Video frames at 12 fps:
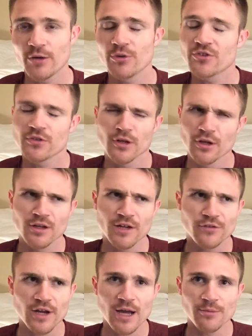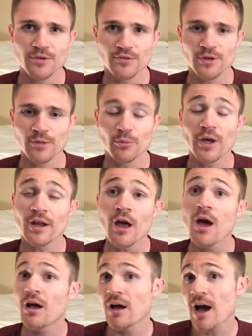Which never happens, right? But
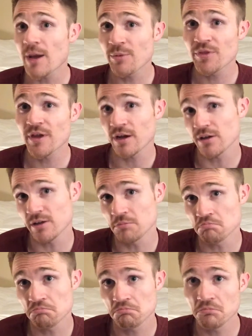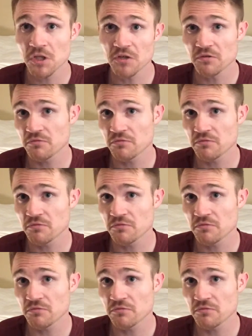hypothetically, if